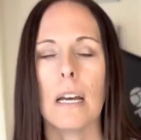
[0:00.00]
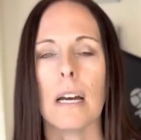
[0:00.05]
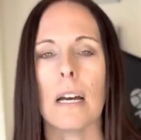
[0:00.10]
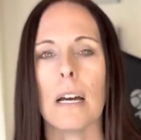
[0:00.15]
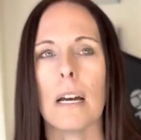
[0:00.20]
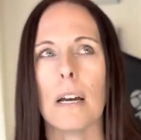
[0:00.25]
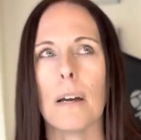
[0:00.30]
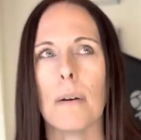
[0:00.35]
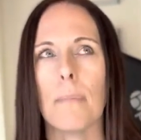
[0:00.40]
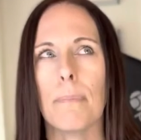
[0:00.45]

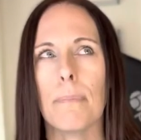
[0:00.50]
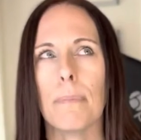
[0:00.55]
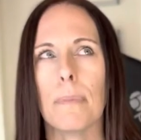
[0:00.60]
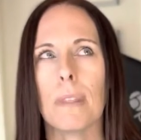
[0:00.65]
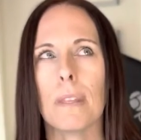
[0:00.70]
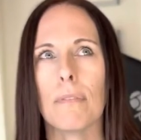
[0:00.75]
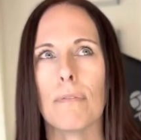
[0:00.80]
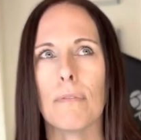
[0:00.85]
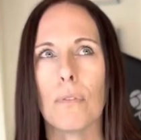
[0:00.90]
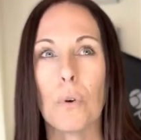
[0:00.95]
um,
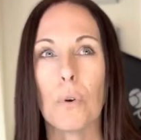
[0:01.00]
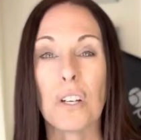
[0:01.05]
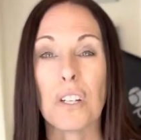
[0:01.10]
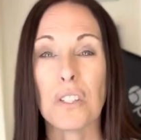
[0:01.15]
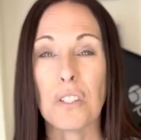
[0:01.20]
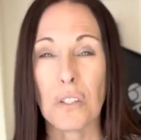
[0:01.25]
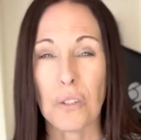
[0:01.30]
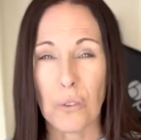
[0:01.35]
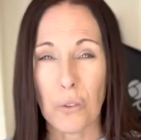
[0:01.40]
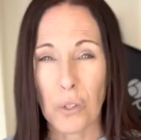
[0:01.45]
for it
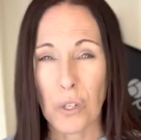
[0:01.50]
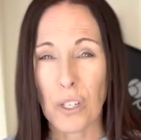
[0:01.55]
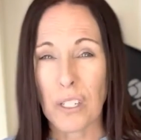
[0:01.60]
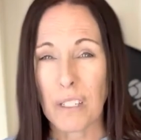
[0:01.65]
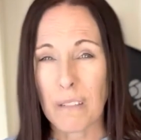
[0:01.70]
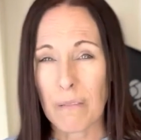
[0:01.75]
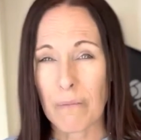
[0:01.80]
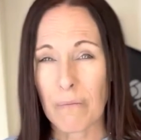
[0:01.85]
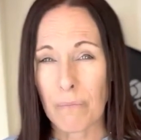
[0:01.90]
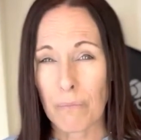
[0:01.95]
to look
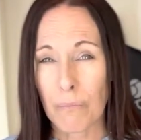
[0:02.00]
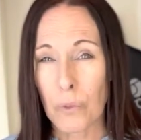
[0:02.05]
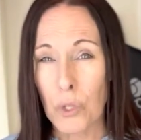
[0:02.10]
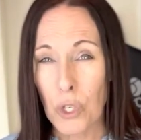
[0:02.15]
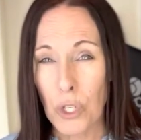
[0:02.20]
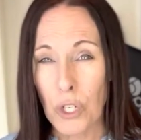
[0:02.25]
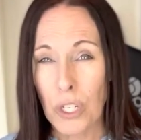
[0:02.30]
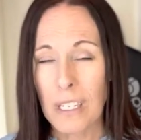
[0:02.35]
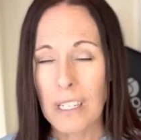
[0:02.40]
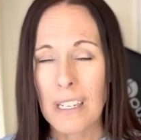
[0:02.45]

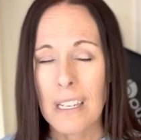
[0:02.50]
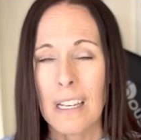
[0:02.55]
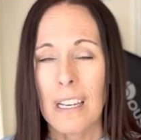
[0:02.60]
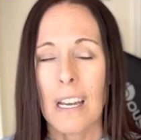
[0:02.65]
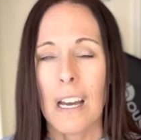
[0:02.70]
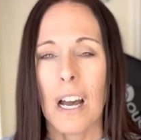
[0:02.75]
good.